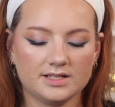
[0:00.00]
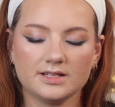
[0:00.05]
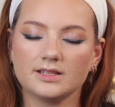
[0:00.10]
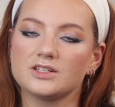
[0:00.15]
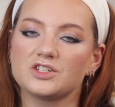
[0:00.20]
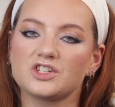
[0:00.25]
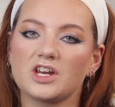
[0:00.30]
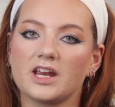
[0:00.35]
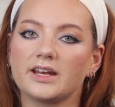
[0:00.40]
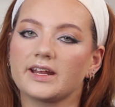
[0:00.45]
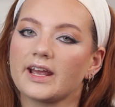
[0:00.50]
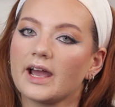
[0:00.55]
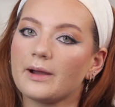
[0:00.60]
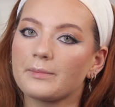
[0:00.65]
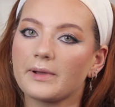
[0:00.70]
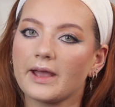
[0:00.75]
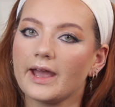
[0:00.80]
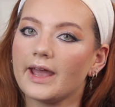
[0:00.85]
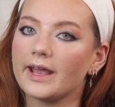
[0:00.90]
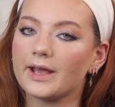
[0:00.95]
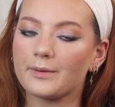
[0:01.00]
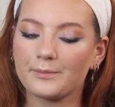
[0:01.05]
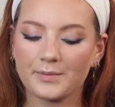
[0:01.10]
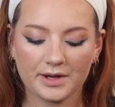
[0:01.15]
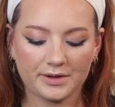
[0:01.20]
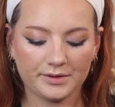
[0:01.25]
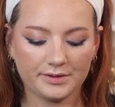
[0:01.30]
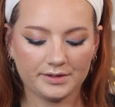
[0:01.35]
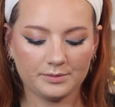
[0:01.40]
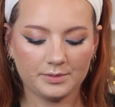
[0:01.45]
shade Cupcake by
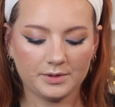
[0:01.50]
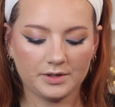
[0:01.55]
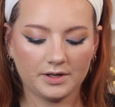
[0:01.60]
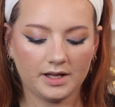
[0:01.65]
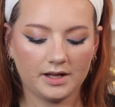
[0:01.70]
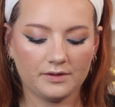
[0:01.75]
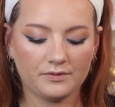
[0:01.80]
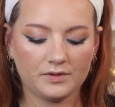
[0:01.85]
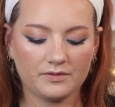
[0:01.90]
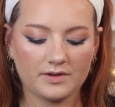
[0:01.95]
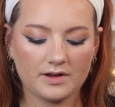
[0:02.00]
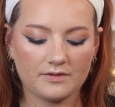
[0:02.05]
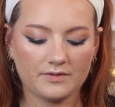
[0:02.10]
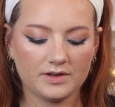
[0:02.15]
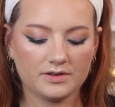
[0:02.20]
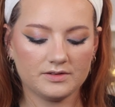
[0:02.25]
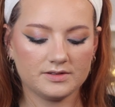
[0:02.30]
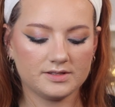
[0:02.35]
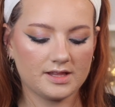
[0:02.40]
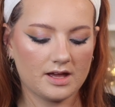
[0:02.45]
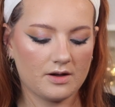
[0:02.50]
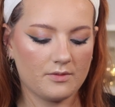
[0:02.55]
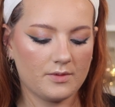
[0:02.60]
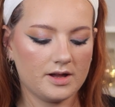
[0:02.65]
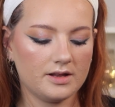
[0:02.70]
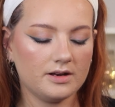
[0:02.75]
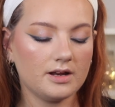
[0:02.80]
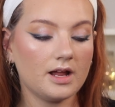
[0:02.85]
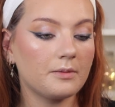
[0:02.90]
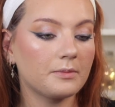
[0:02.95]
Huda Beauty if you've ever used that one.
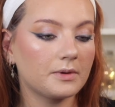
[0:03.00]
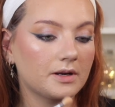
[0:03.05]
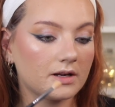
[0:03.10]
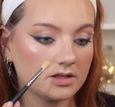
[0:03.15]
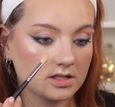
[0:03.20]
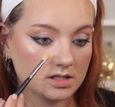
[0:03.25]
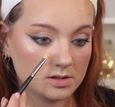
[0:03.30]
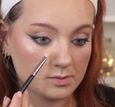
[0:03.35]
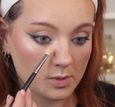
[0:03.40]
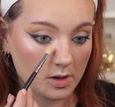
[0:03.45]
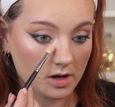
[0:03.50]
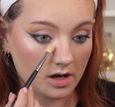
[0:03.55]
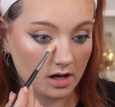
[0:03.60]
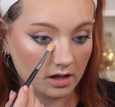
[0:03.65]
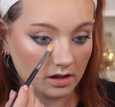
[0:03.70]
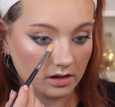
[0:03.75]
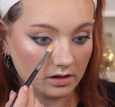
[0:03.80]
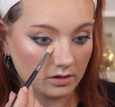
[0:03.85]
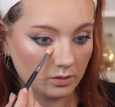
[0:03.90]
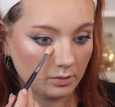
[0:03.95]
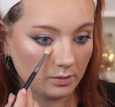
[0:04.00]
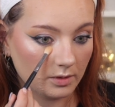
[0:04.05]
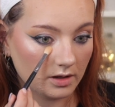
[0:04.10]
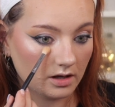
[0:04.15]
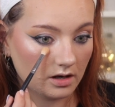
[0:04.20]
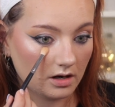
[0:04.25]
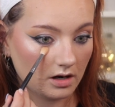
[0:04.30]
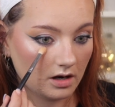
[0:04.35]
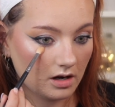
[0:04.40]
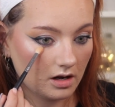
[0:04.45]
I'm going to just put a little bit
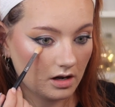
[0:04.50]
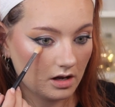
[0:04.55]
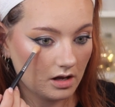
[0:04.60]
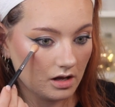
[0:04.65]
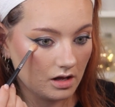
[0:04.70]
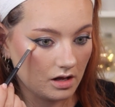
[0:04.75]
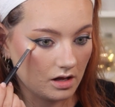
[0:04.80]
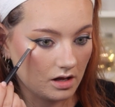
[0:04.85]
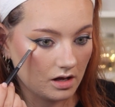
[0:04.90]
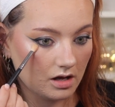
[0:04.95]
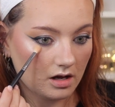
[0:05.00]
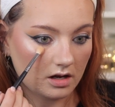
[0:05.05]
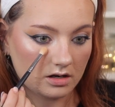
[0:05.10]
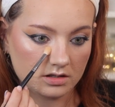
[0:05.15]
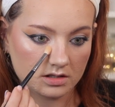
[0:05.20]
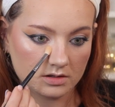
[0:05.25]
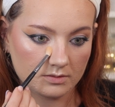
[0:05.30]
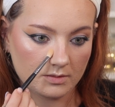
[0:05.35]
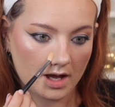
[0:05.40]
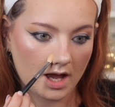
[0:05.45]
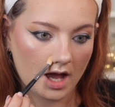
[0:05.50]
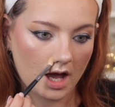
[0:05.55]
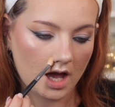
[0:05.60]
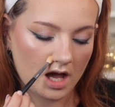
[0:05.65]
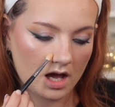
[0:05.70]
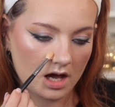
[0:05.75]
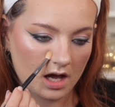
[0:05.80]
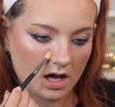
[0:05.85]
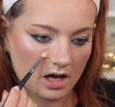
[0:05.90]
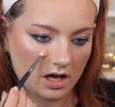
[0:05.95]
under my
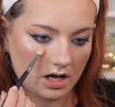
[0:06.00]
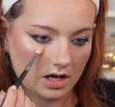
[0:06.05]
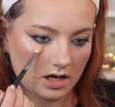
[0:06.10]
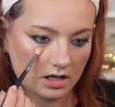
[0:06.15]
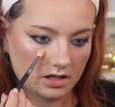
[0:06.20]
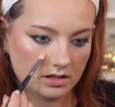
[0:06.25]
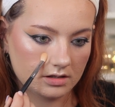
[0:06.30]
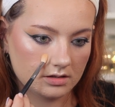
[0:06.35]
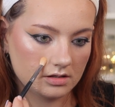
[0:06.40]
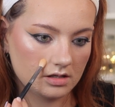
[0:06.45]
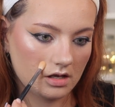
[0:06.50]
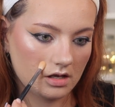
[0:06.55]
eyes